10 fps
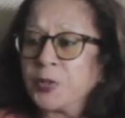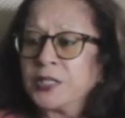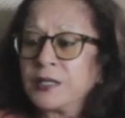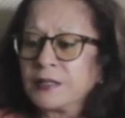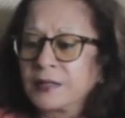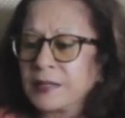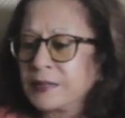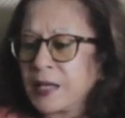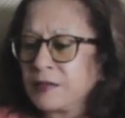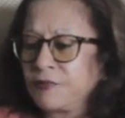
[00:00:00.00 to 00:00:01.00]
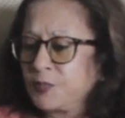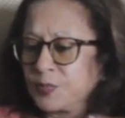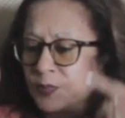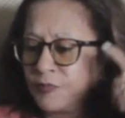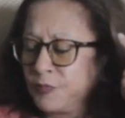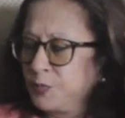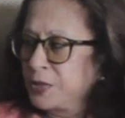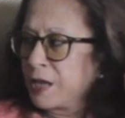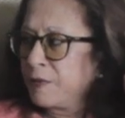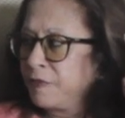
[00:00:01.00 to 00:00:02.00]
but
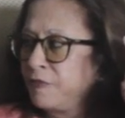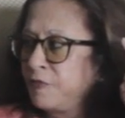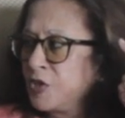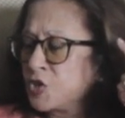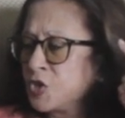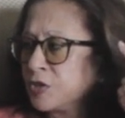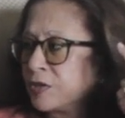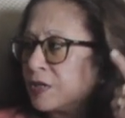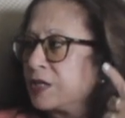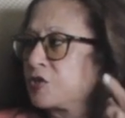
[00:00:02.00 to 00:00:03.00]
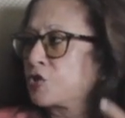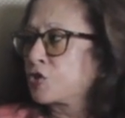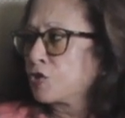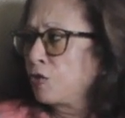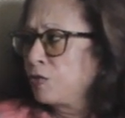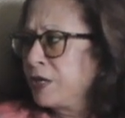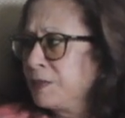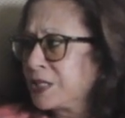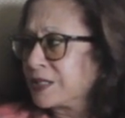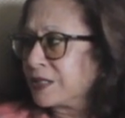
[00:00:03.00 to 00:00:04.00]
their vision is so
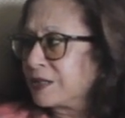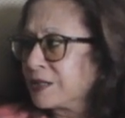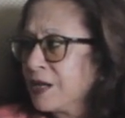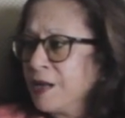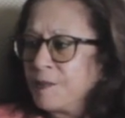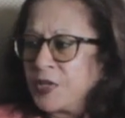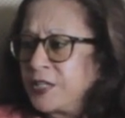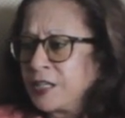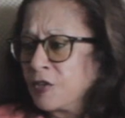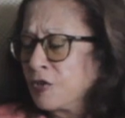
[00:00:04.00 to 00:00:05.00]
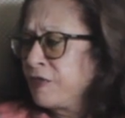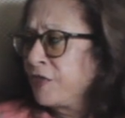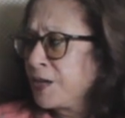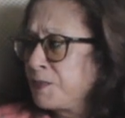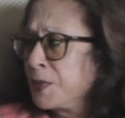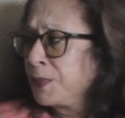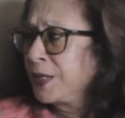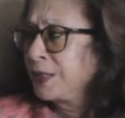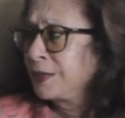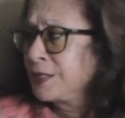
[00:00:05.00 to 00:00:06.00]
limited that they can only find people
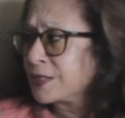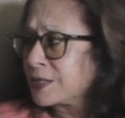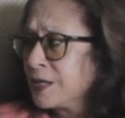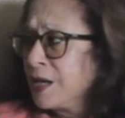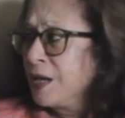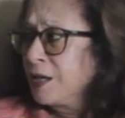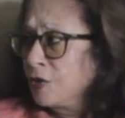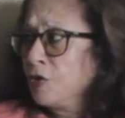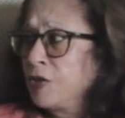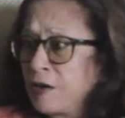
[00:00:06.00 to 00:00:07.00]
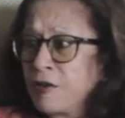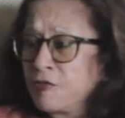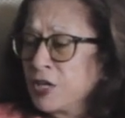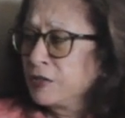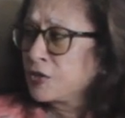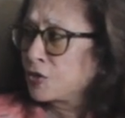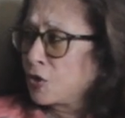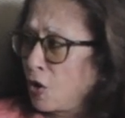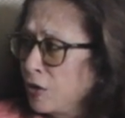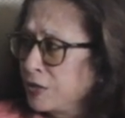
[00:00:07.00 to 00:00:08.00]
like this. There are real
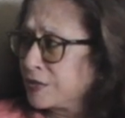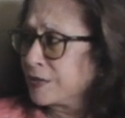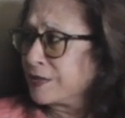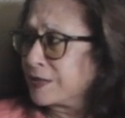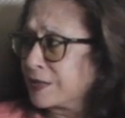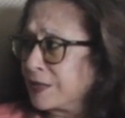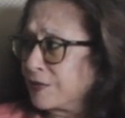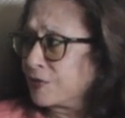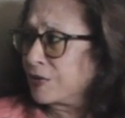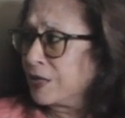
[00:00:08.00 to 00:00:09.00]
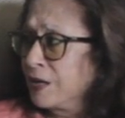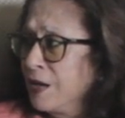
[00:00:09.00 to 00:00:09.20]
scholars in this country.